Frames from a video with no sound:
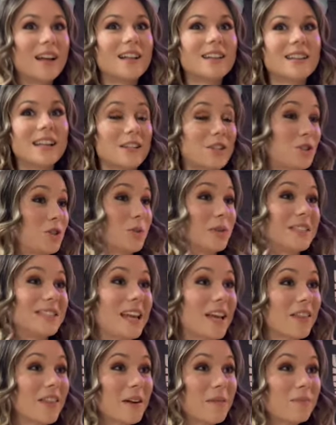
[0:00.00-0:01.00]
Let's do it
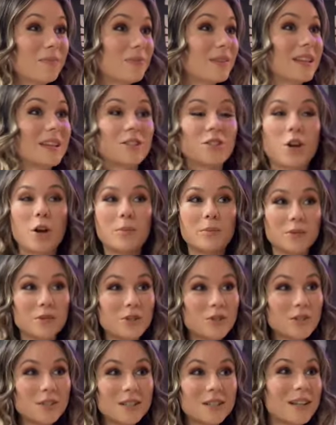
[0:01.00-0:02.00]
together, let's
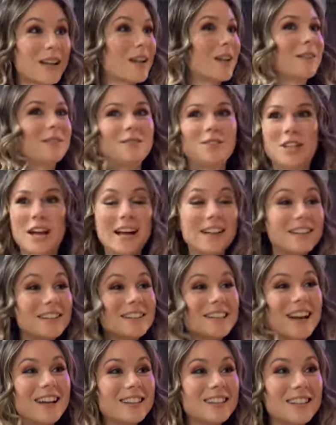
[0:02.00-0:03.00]
co-produce it,
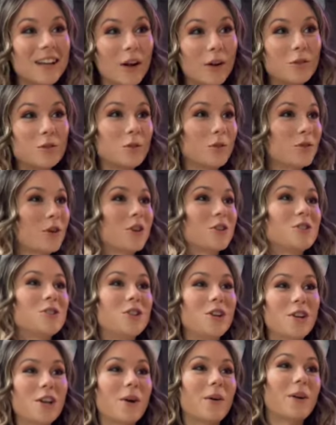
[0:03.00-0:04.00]
challenge ourselves. We've got a
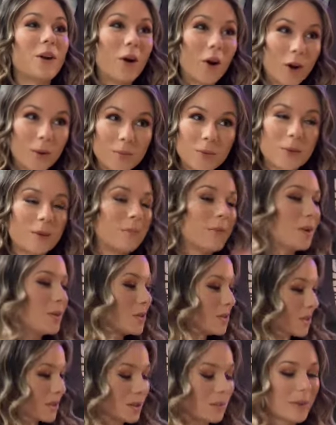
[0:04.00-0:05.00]
studio at home that we
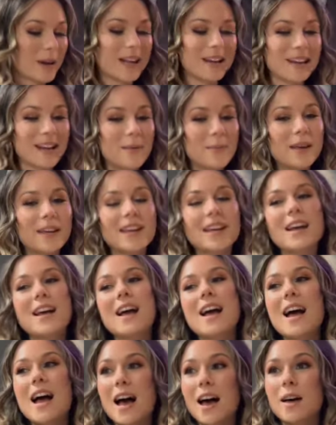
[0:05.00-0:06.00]
built during the pandemic.
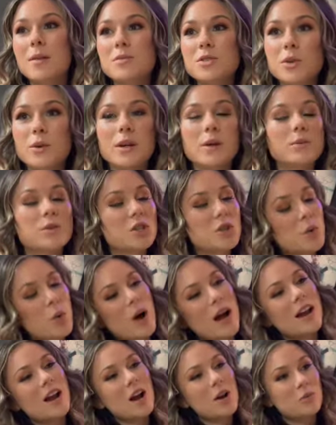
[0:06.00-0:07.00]
So it was
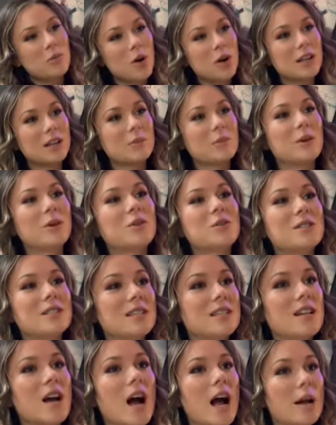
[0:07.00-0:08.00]
quite ironic because
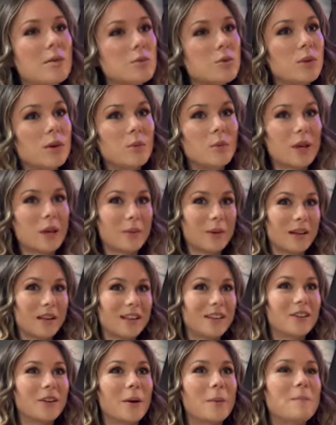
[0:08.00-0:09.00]
at times when we were,
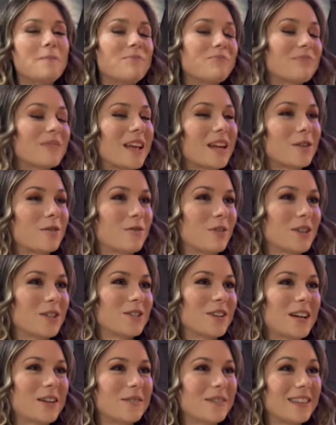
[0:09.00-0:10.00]
you know, getting
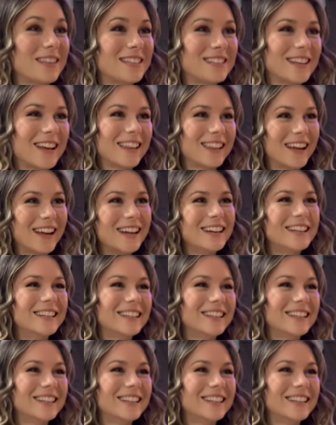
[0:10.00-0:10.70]
frustrated with each other,